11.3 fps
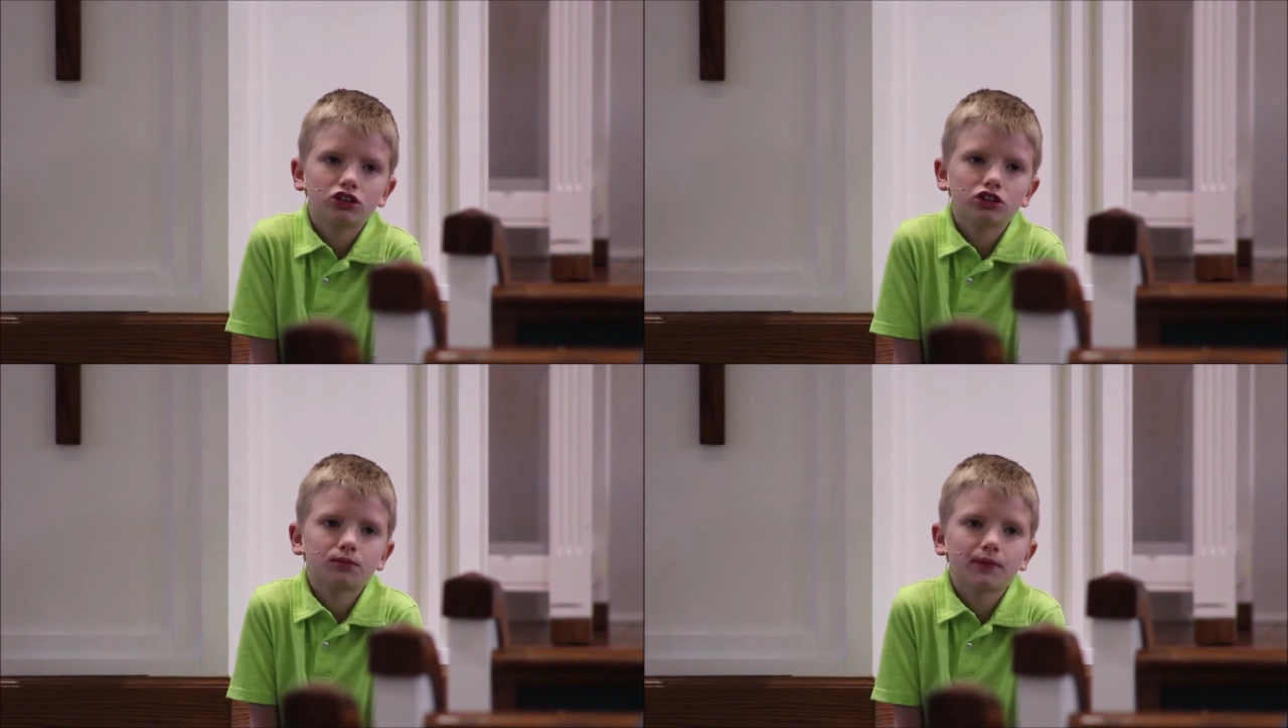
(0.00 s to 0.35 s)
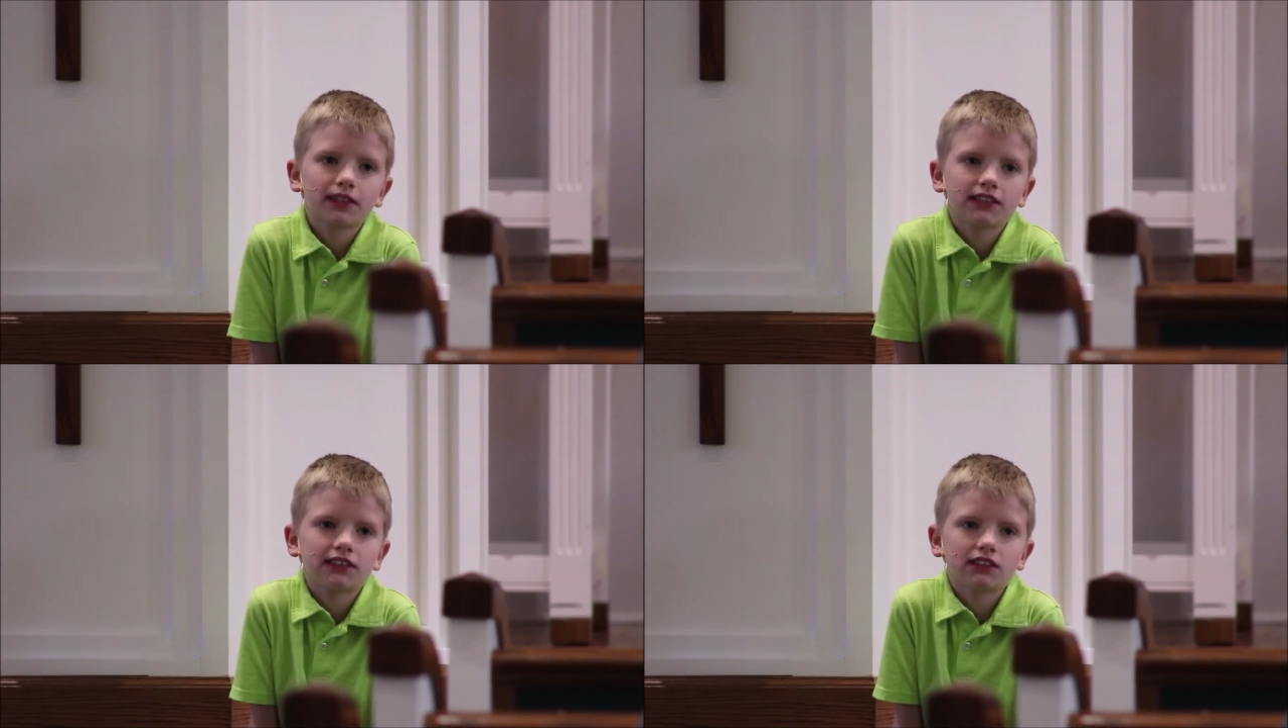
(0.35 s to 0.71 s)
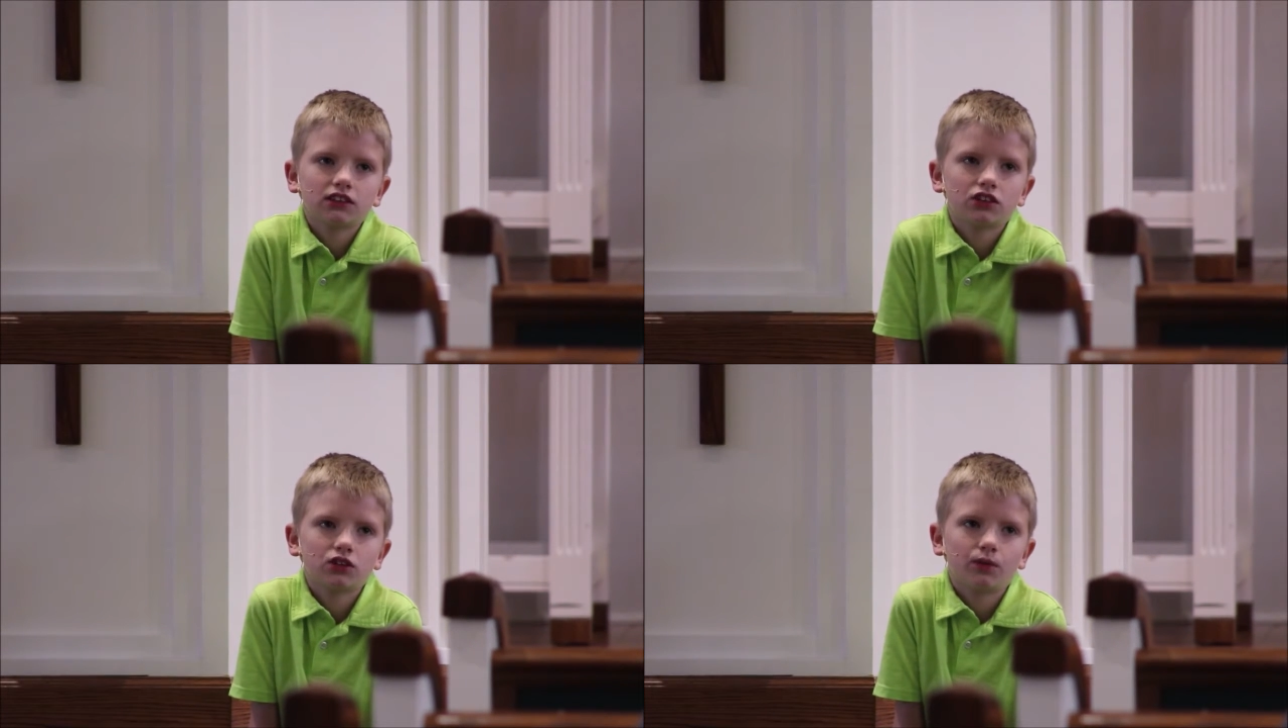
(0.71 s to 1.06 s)
took my
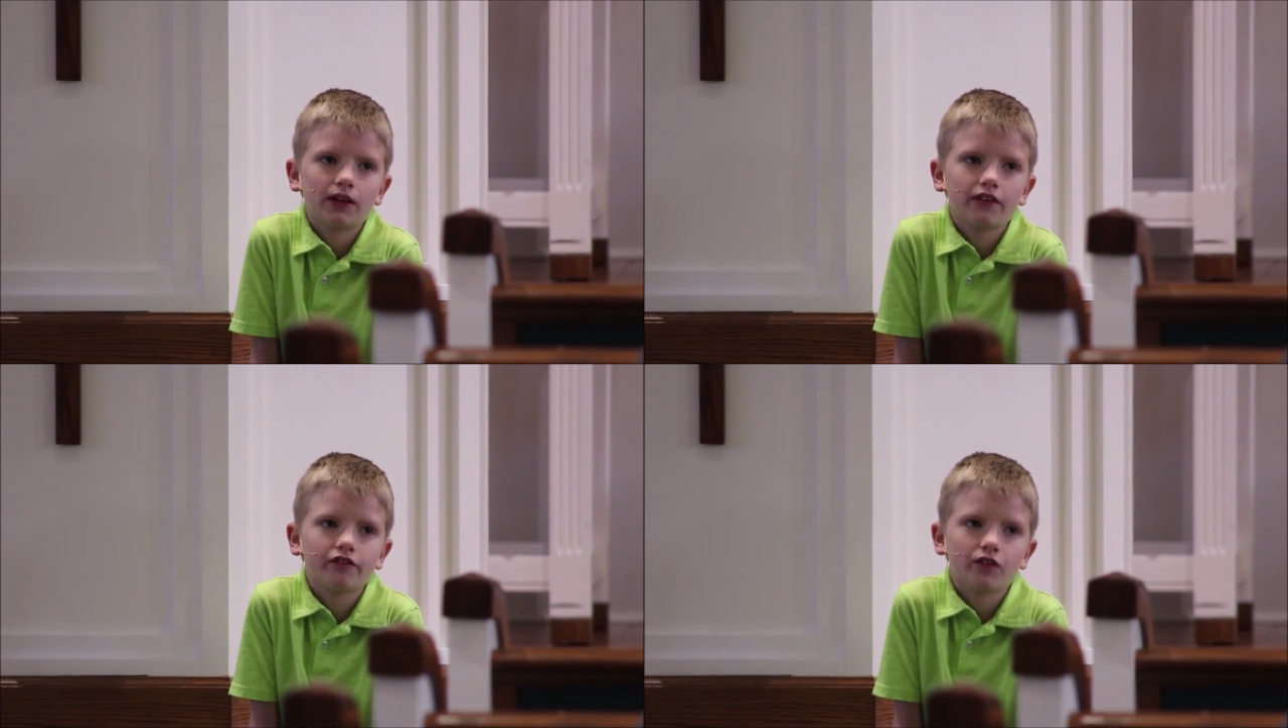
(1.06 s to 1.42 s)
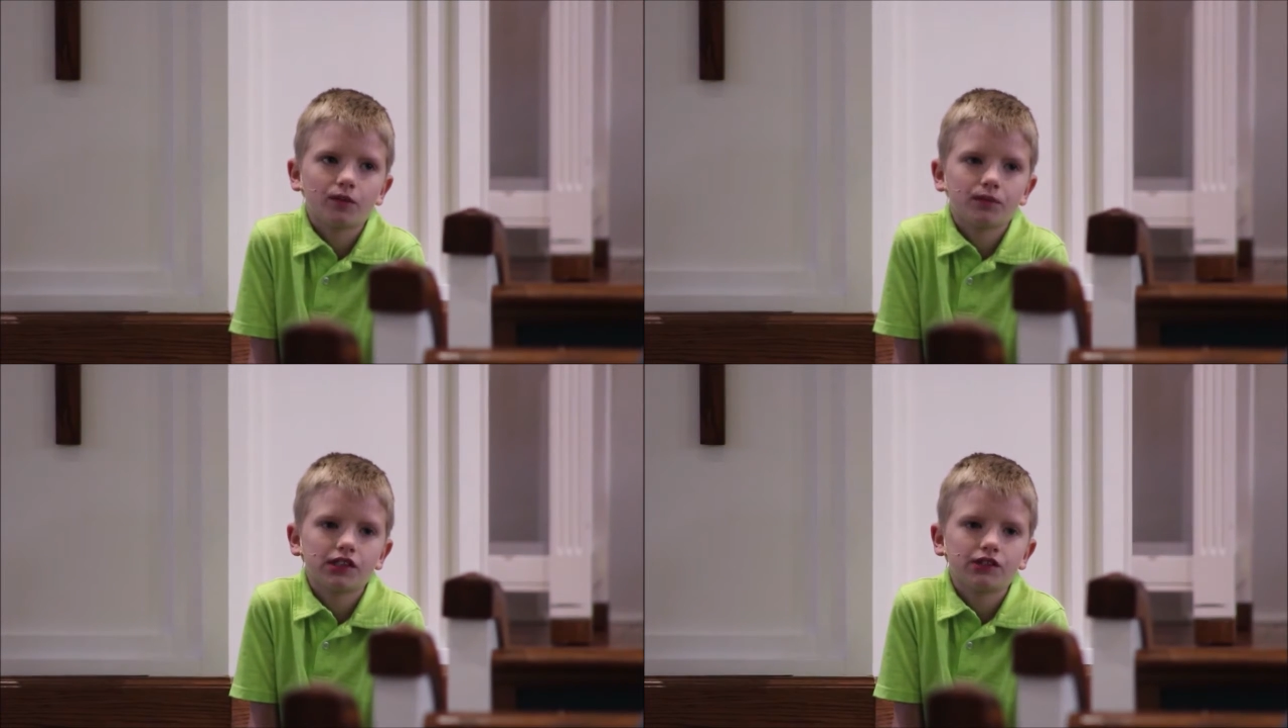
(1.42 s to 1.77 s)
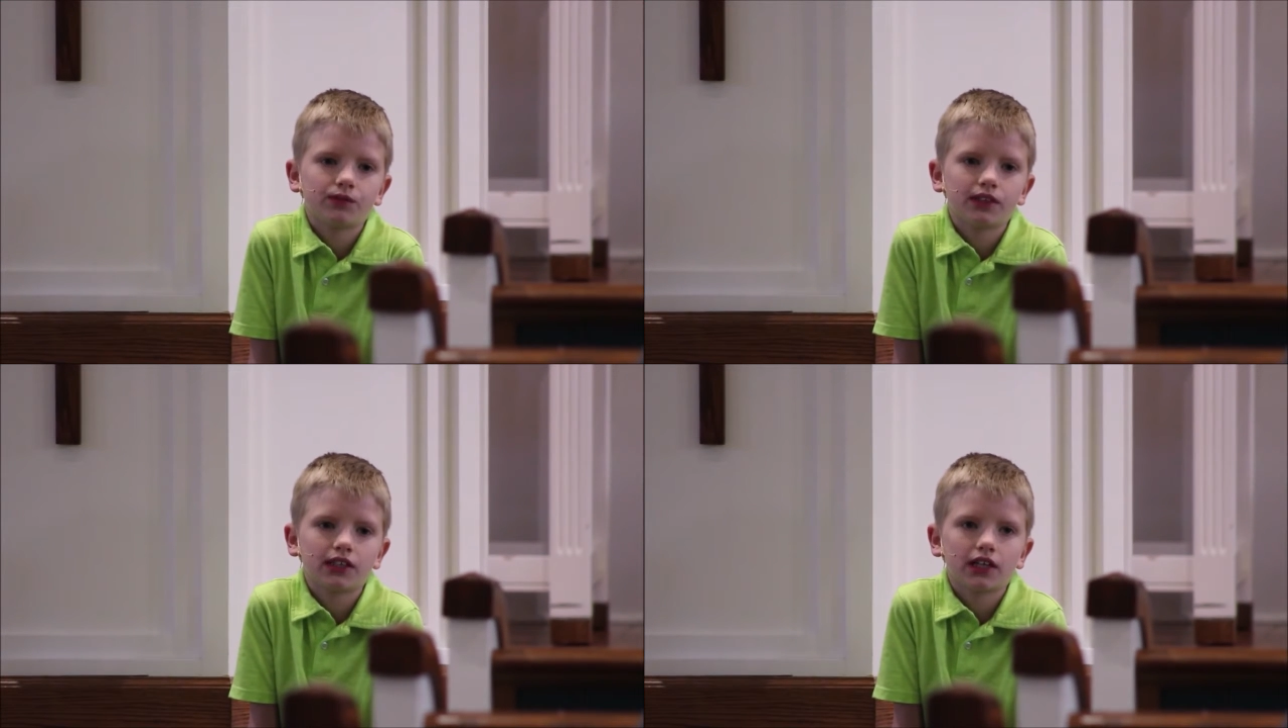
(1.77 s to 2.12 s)
sins away from
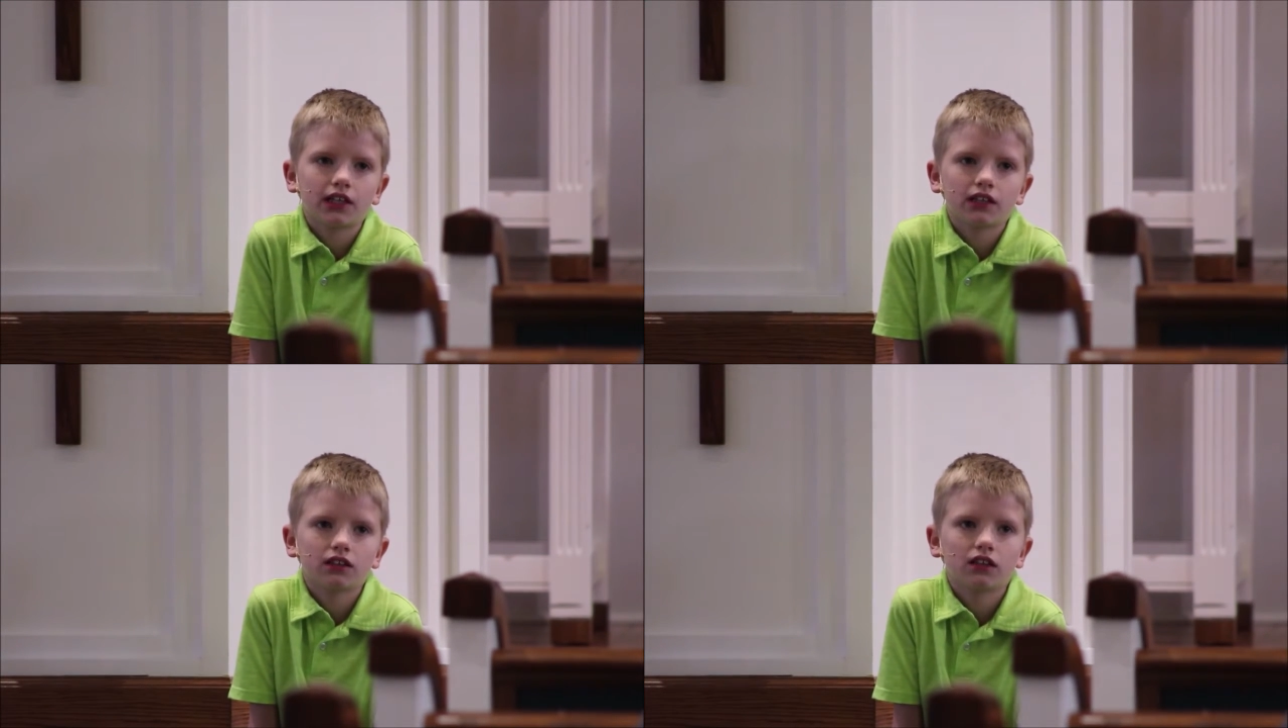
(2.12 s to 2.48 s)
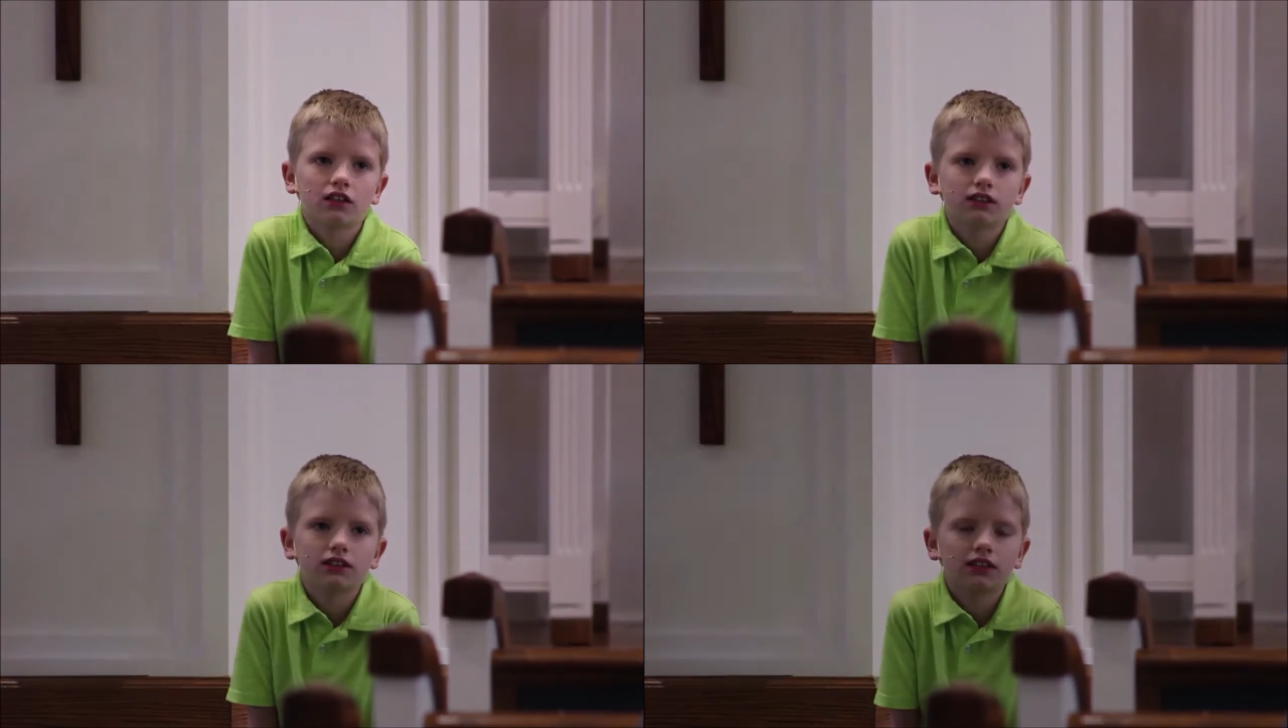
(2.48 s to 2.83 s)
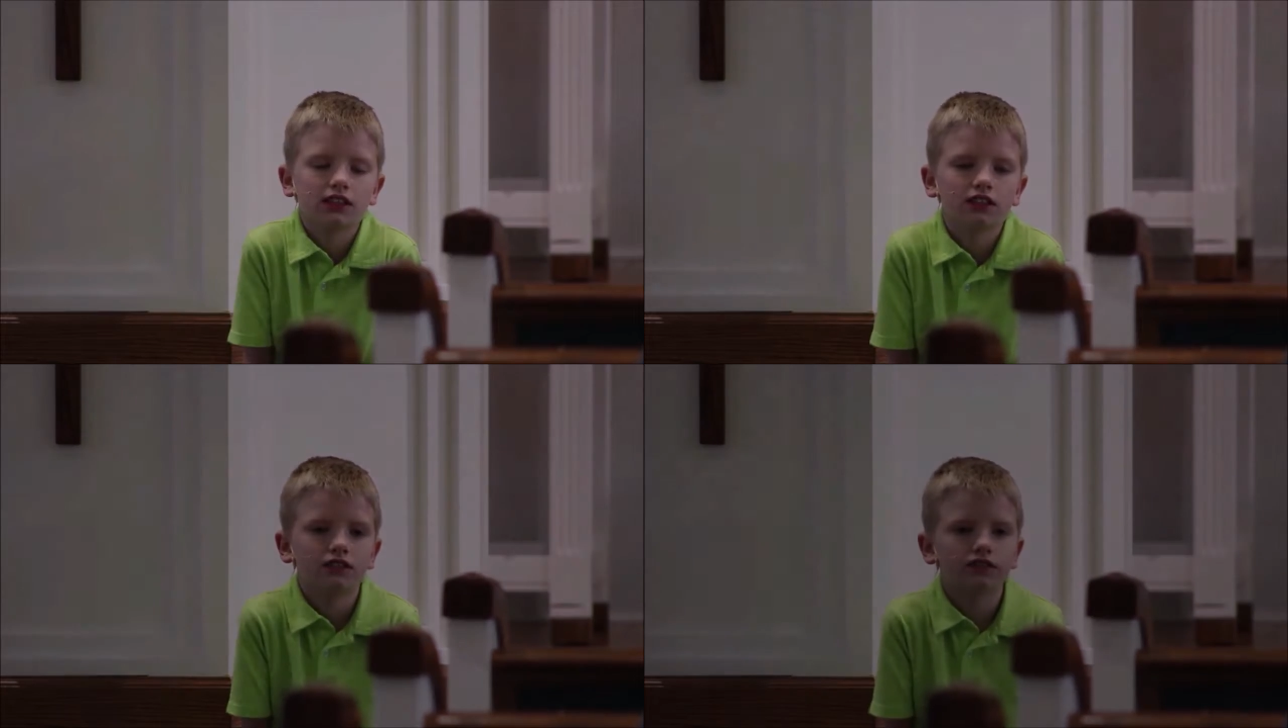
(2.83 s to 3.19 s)
me when I got
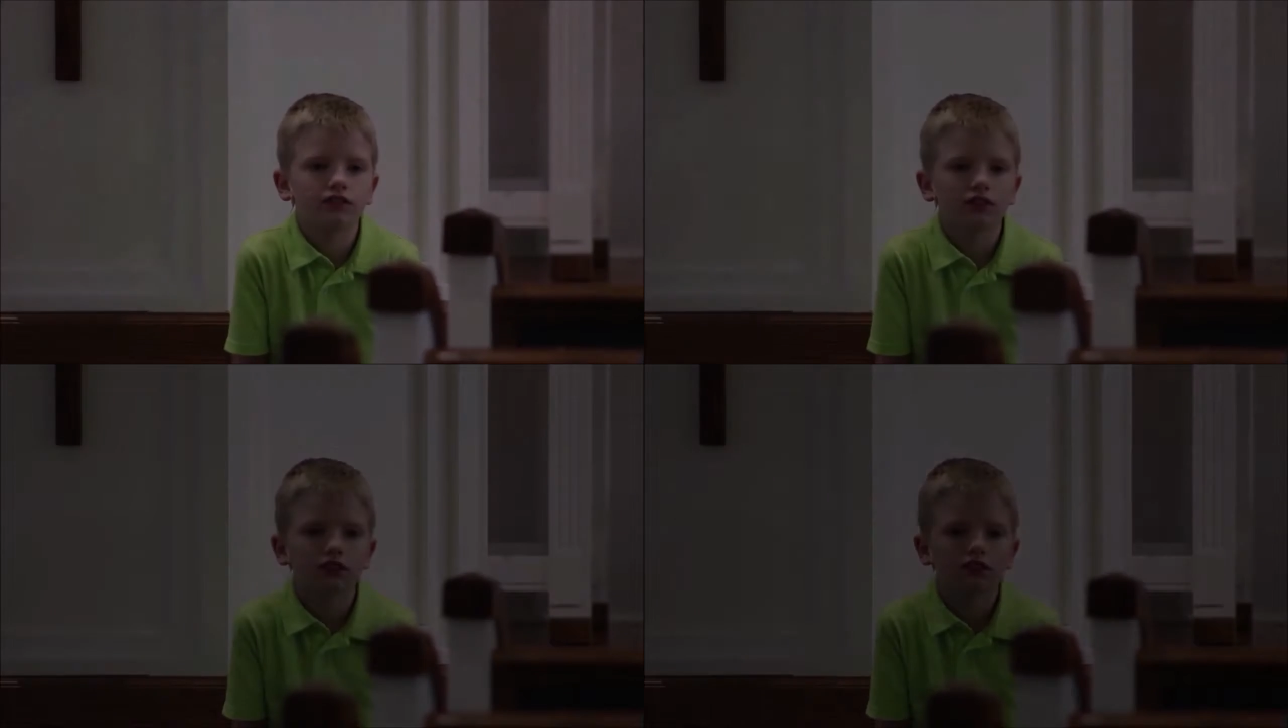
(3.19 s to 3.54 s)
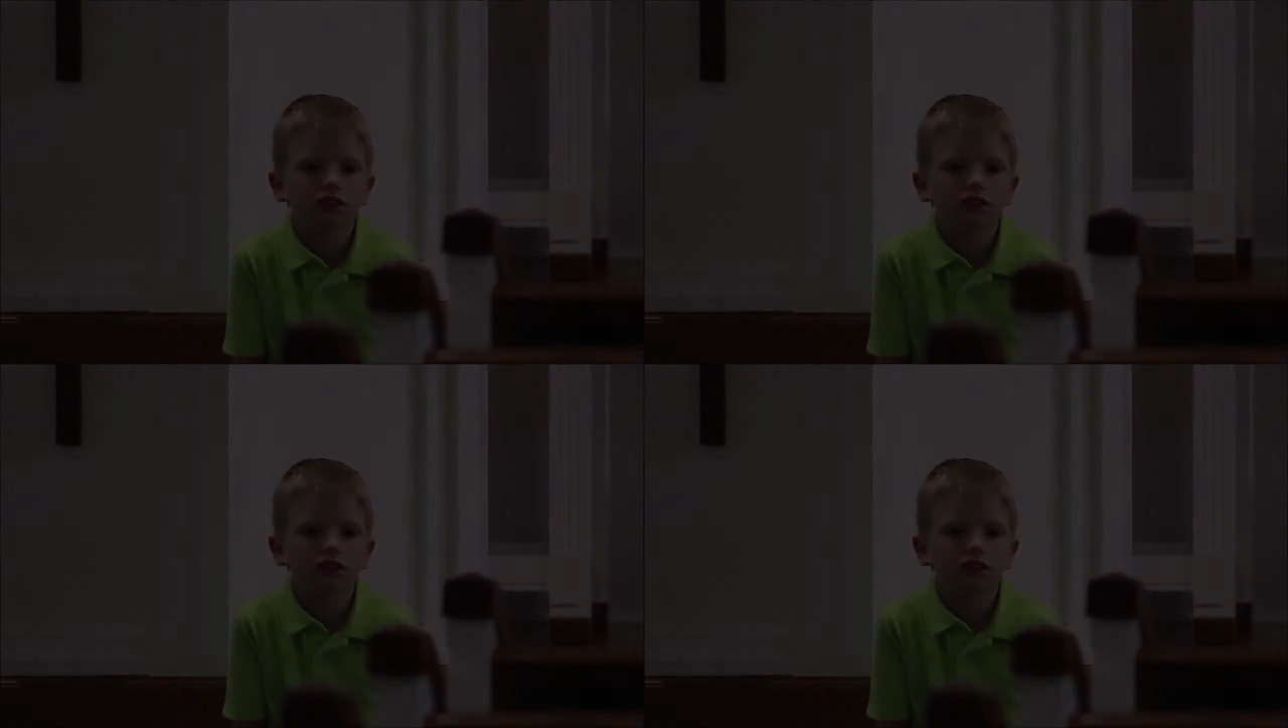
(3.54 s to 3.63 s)
saved.